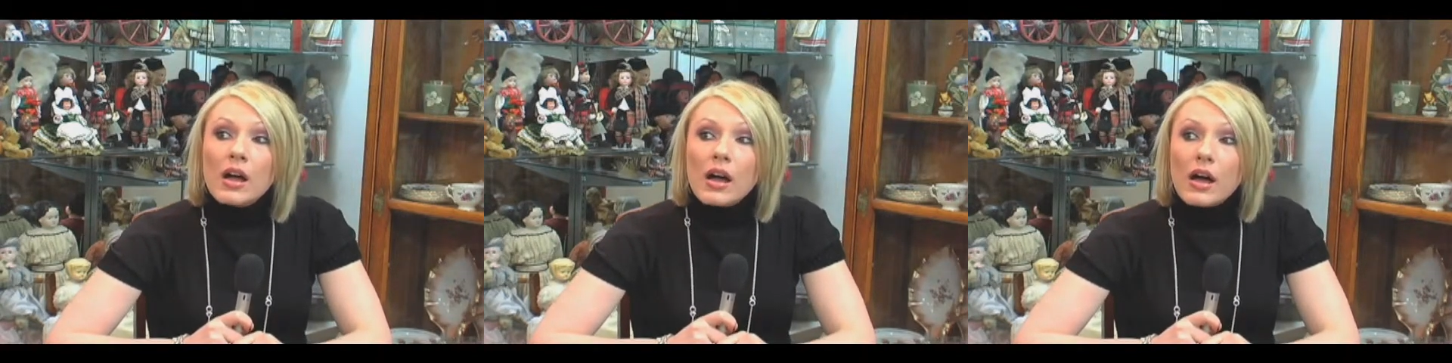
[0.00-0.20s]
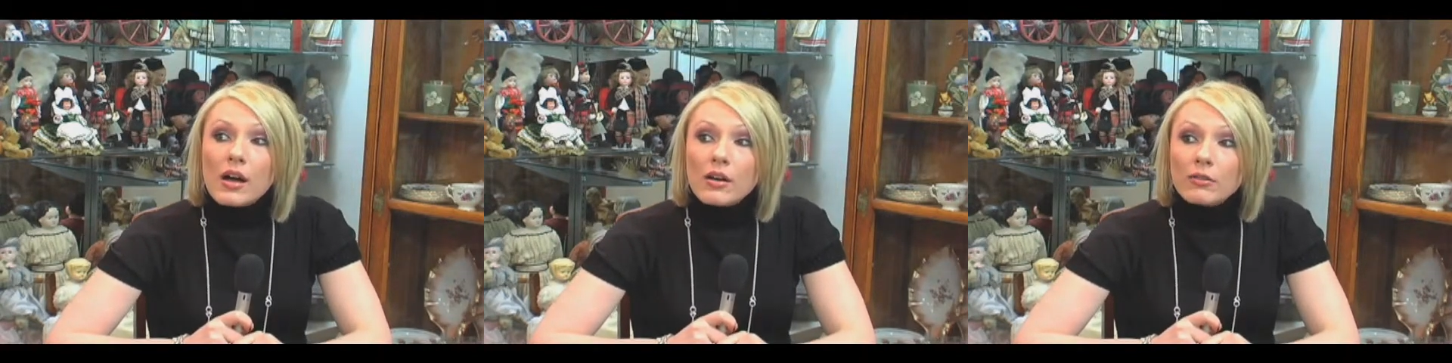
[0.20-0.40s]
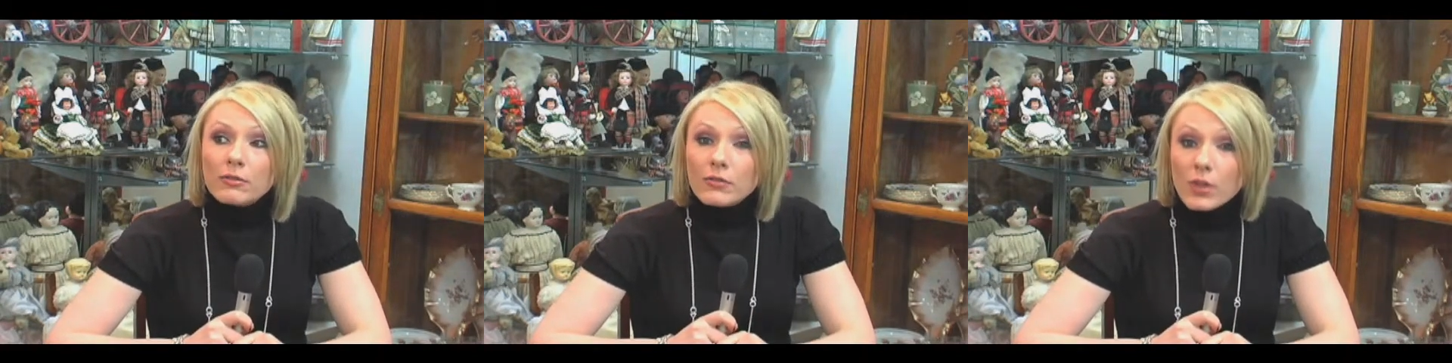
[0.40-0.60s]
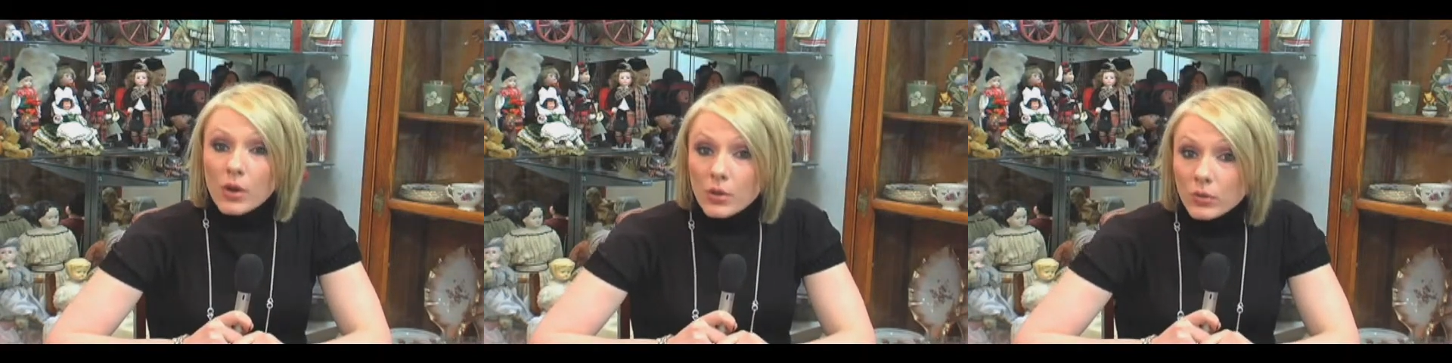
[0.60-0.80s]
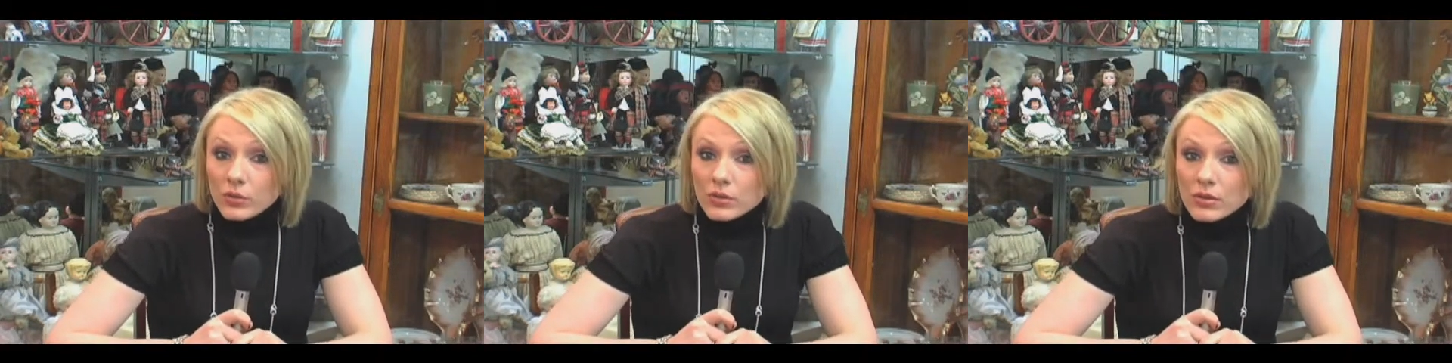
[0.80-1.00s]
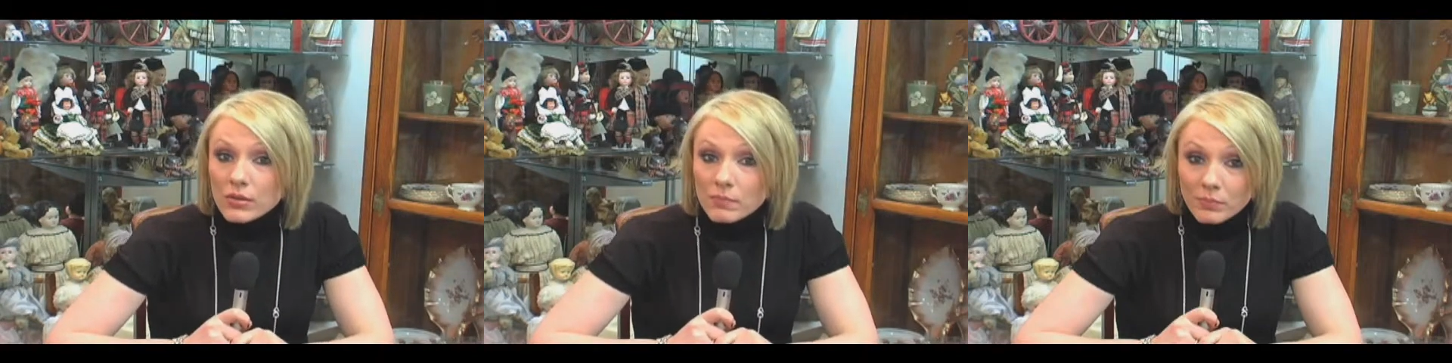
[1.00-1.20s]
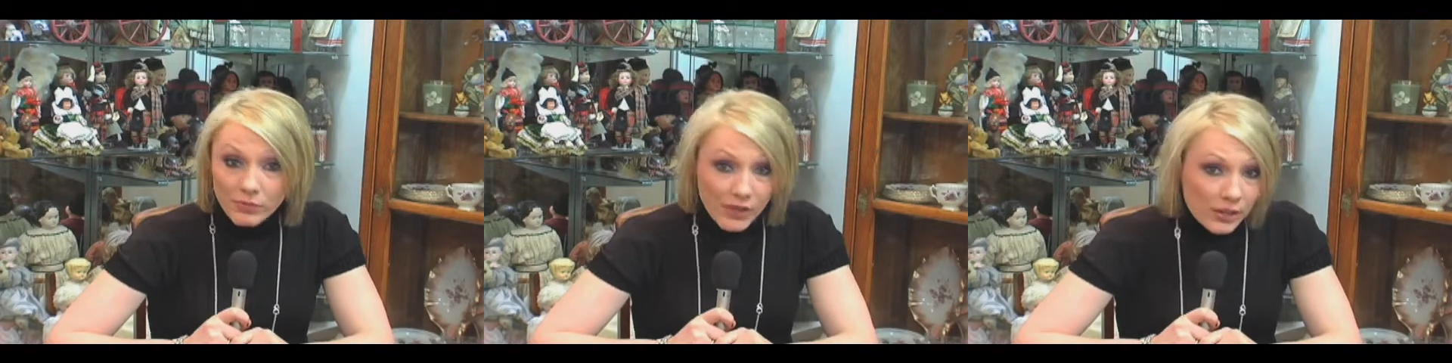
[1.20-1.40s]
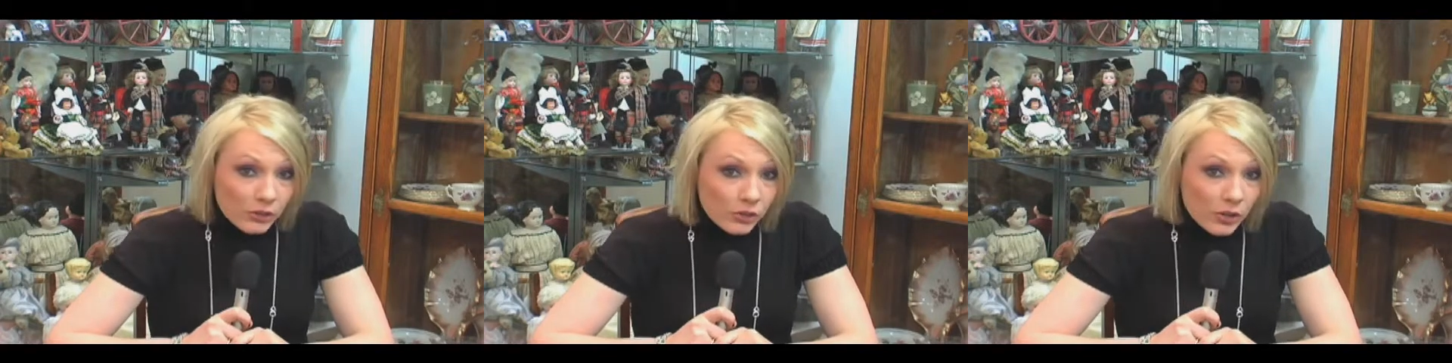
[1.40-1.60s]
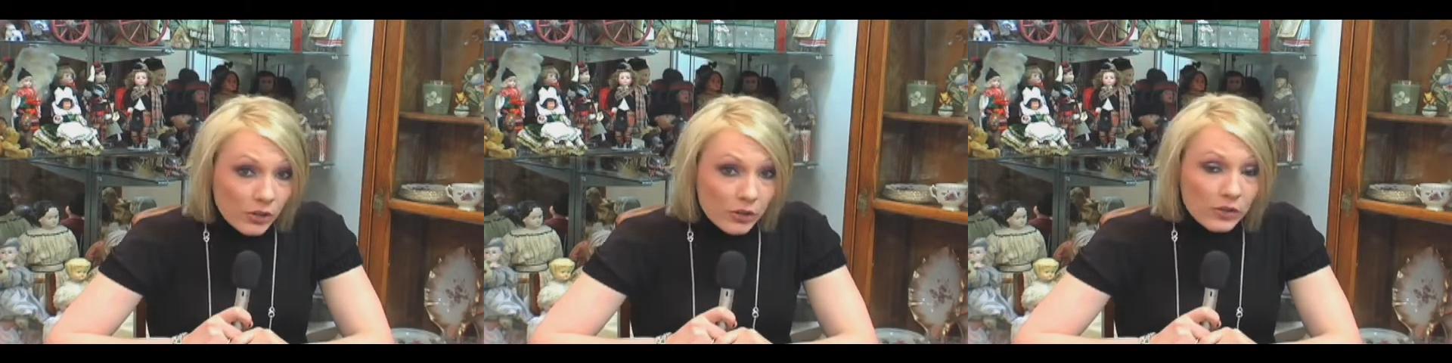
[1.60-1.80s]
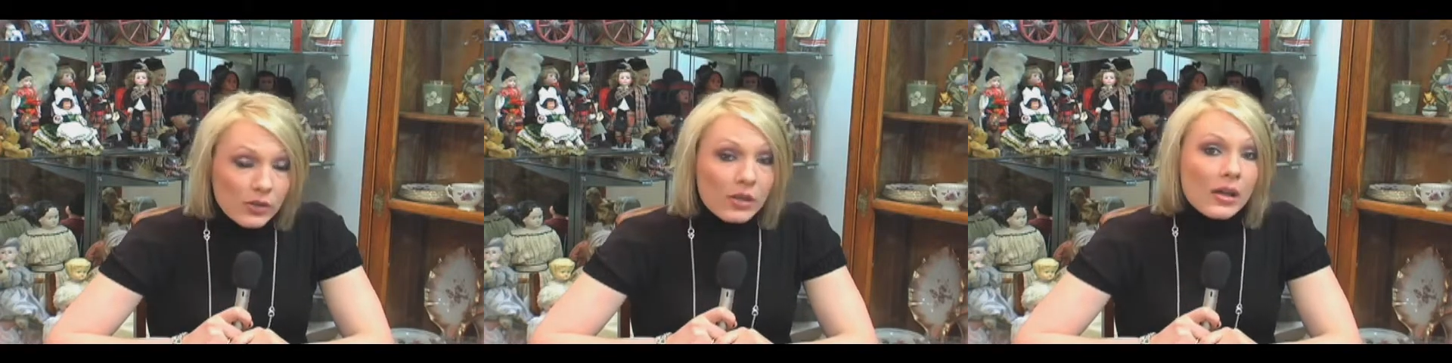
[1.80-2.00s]
of those
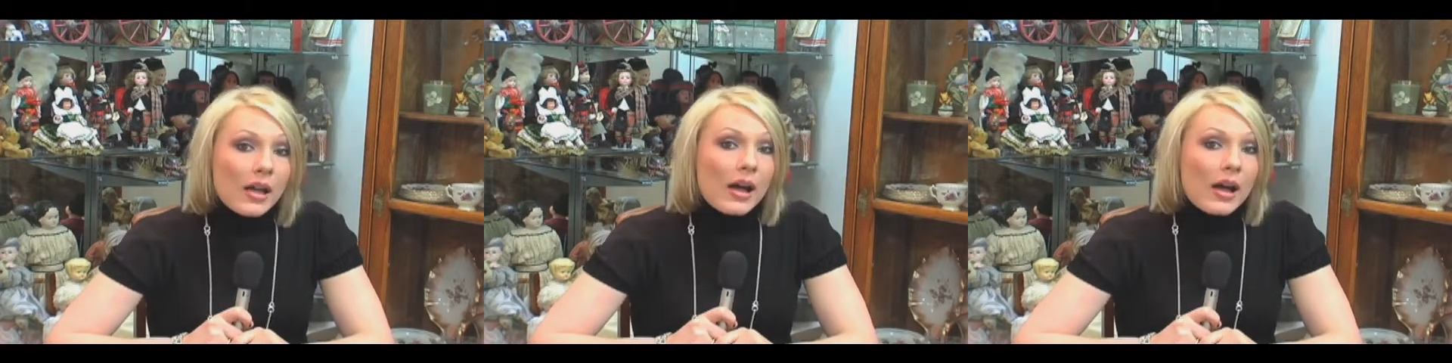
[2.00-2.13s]
ventures,